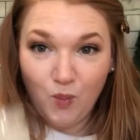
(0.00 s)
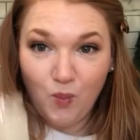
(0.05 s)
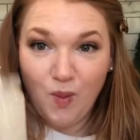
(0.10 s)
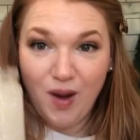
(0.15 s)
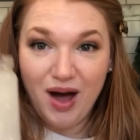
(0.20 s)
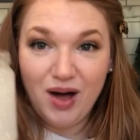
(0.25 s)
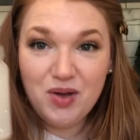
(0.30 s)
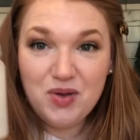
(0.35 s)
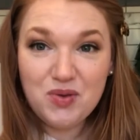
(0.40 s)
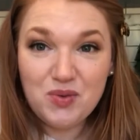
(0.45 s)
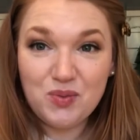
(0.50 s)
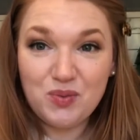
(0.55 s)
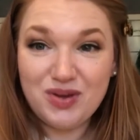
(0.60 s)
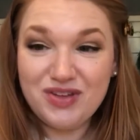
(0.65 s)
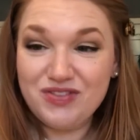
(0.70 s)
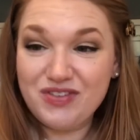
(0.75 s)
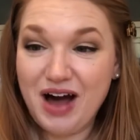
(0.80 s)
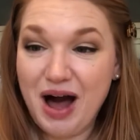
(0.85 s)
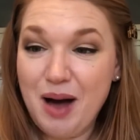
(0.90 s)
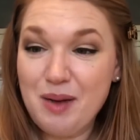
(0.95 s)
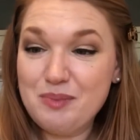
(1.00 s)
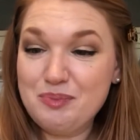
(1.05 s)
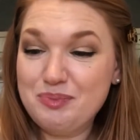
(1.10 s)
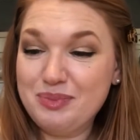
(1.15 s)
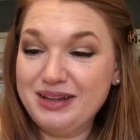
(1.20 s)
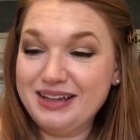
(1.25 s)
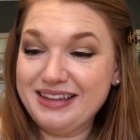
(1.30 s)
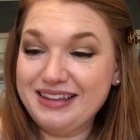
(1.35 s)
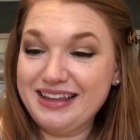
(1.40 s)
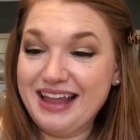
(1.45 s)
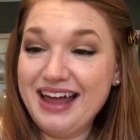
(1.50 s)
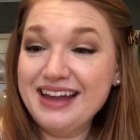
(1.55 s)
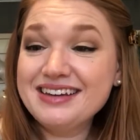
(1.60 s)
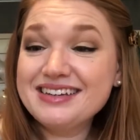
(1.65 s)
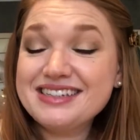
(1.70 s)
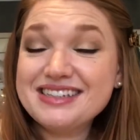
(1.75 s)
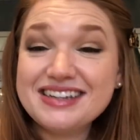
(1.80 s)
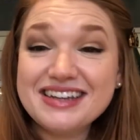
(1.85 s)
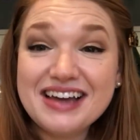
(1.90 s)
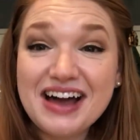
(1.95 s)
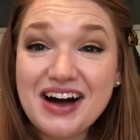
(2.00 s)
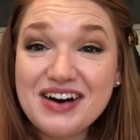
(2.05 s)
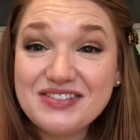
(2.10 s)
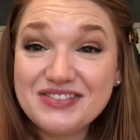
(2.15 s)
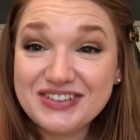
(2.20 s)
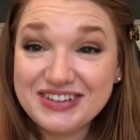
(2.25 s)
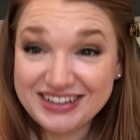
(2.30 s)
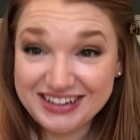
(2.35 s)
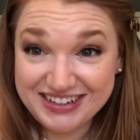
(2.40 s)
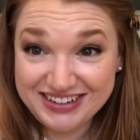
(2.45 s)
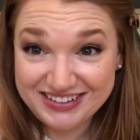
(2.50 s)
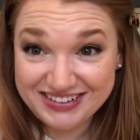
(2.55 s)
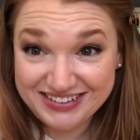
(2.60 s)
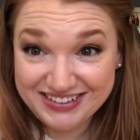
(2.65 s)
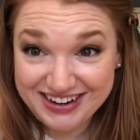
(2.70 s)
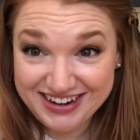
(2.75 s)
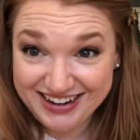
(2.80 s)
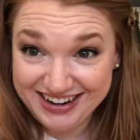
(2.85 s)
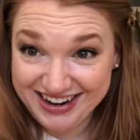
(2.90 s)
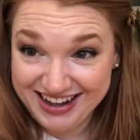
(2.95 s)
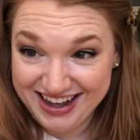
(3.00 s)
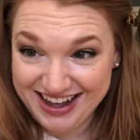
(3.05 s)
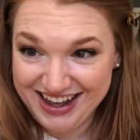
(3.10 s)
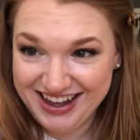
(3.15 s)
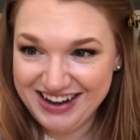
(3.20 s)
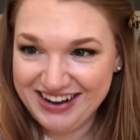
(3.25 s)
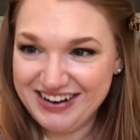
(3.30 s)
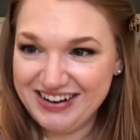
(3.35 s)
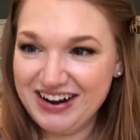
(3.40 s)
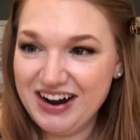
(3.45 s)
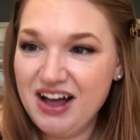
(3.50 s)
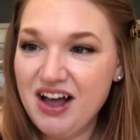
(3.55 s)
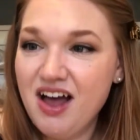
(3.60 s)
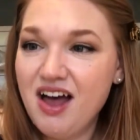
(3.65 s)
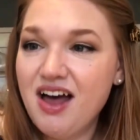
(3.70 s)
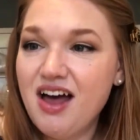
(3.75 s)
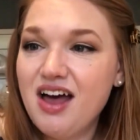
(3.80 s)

Well, we've got plenty of glitter in here.